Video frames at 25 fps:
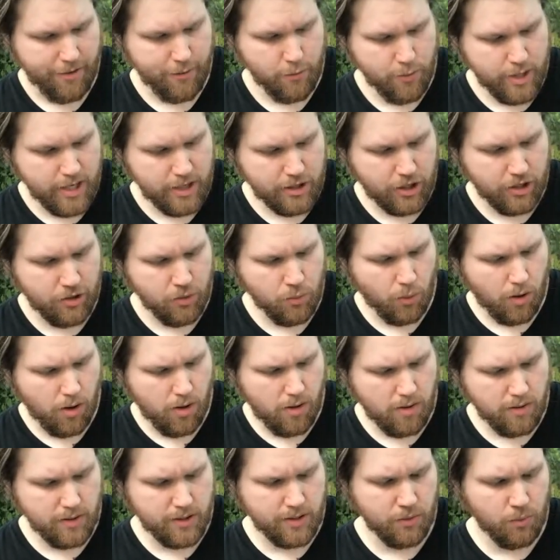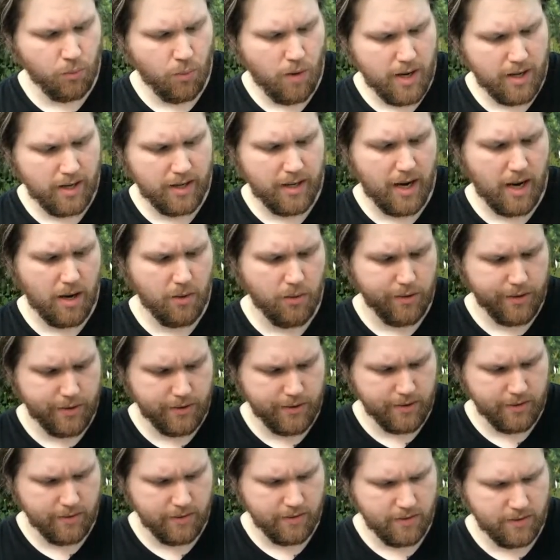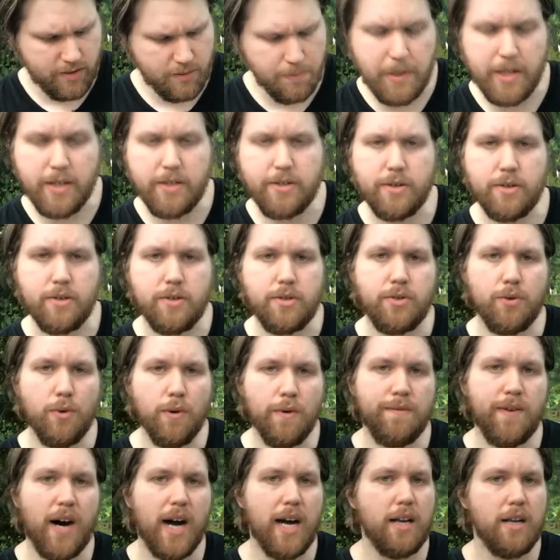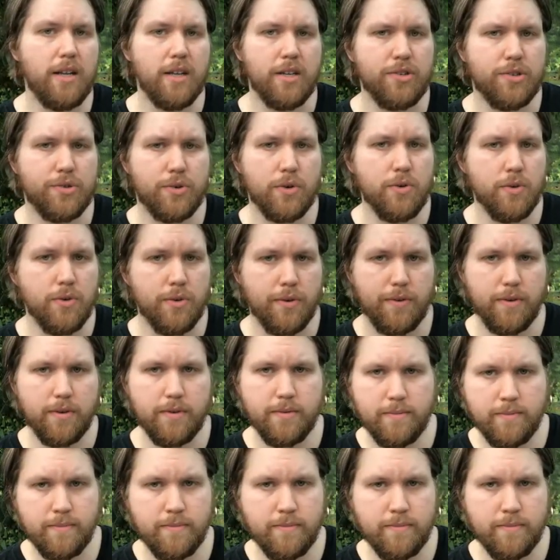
The reaching walls and wide hours splinter to a violent truth.